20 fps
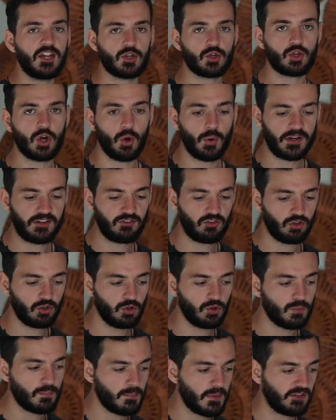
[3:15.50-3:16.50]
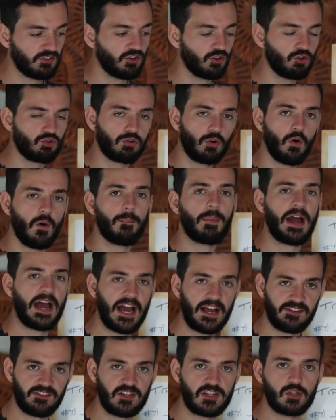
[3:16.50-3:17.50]
you're going to miscontrol a
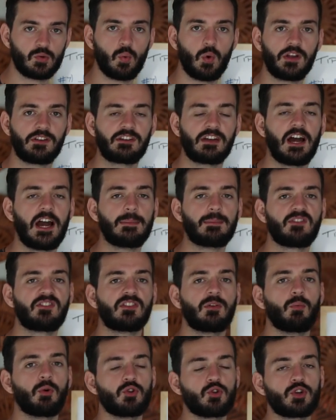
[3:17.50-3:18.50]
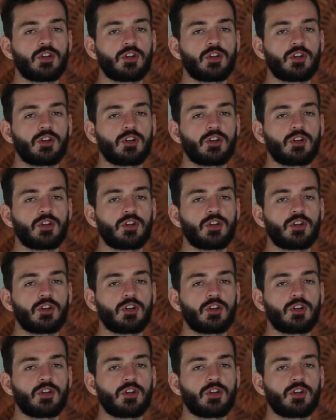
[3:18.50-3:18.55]
pass that you one time to someone.